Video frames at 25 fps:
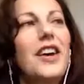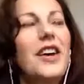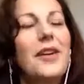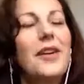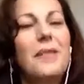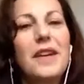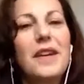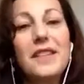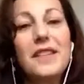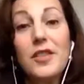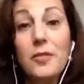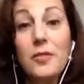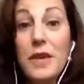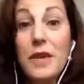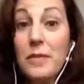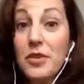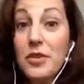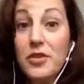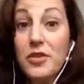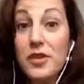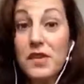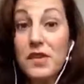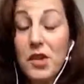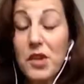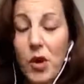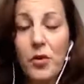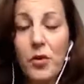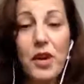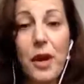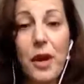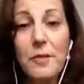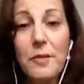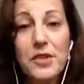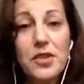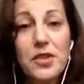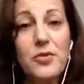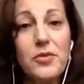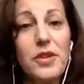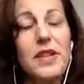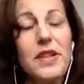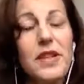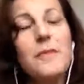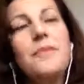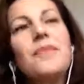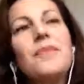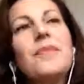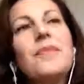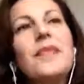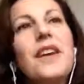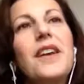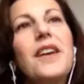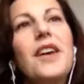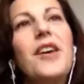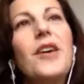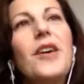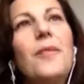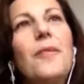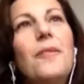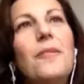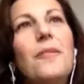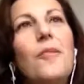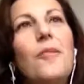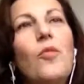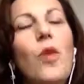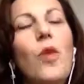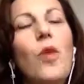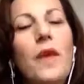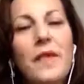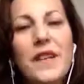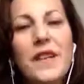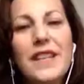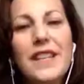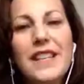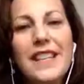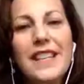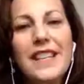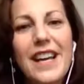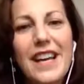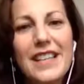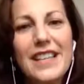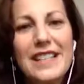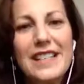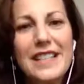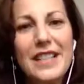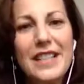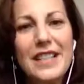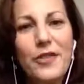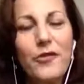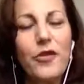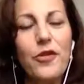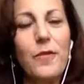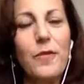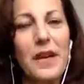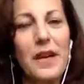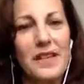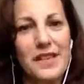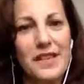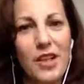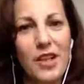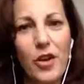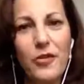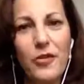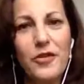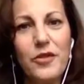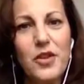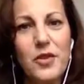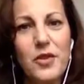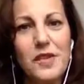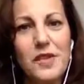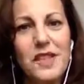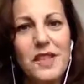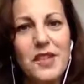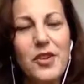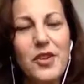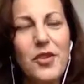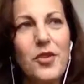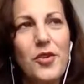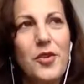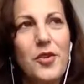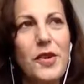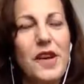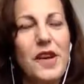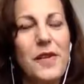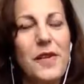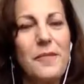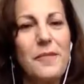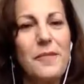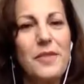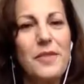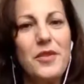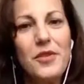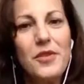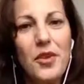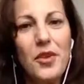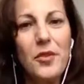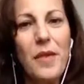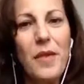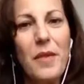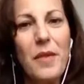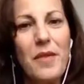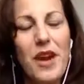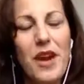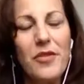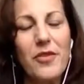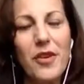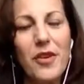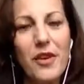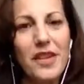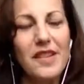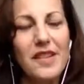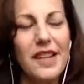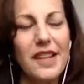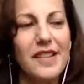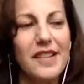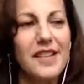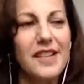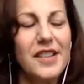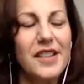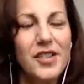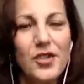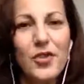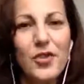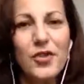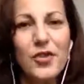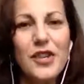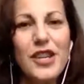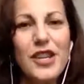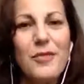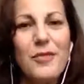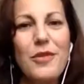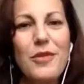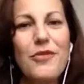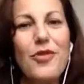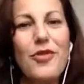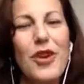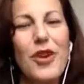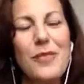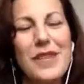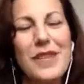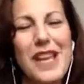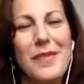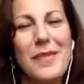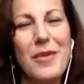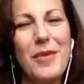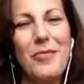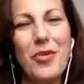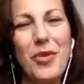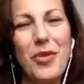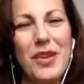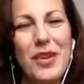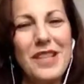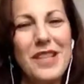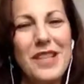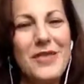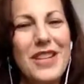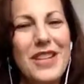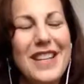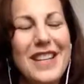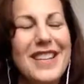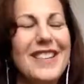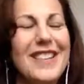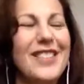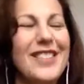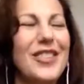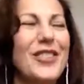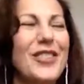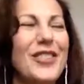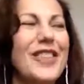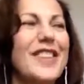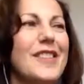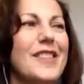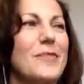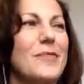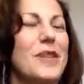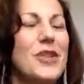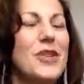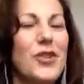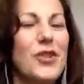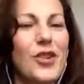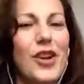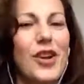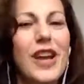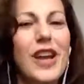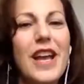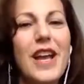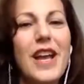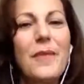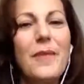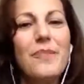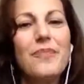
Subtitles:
And so maybe you just own up to it. One thing that I did for myself years ago, my background is as an attorney before I became a productivity consultant and speaker,